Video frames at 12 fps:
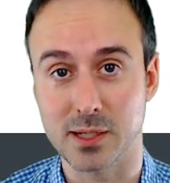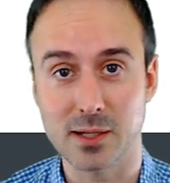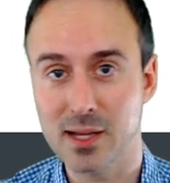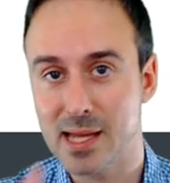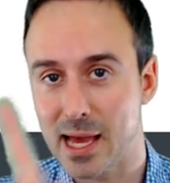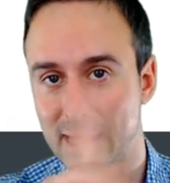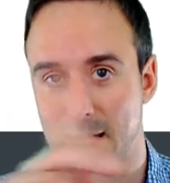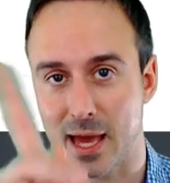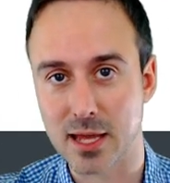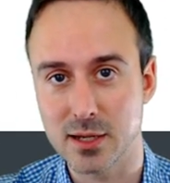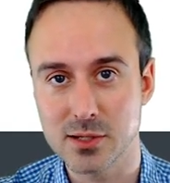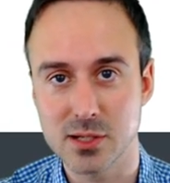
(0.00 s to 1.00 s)
not had
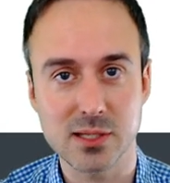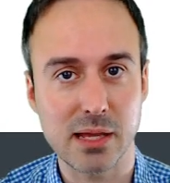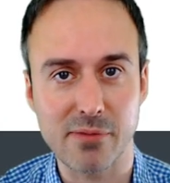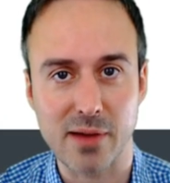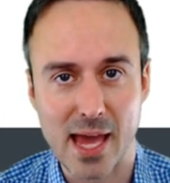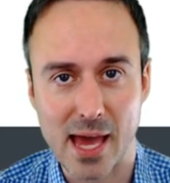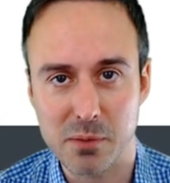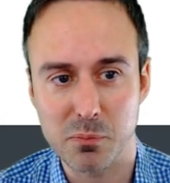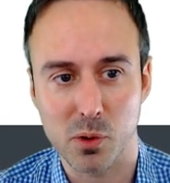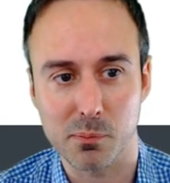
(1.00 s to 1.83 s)
had, just if I had more